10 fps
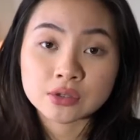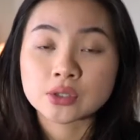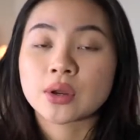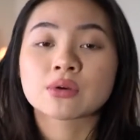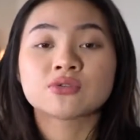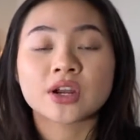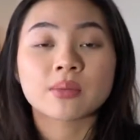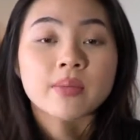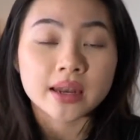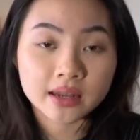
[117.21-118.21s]
so it was
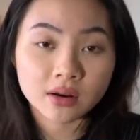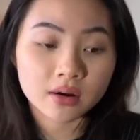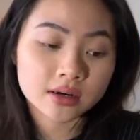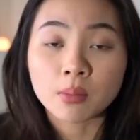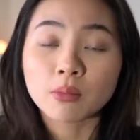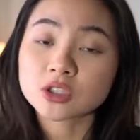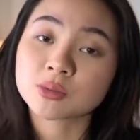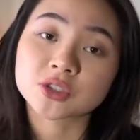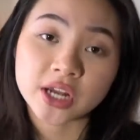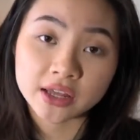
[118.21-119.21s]
recommended on, on
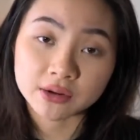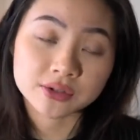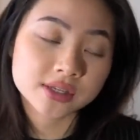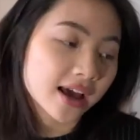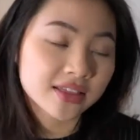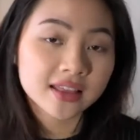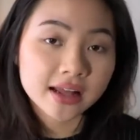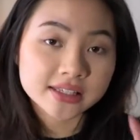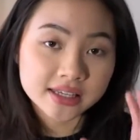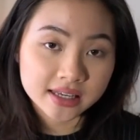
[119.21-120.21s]
multiple channels. I think
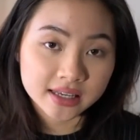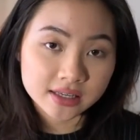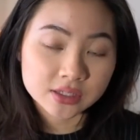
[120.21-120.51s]
that's the key.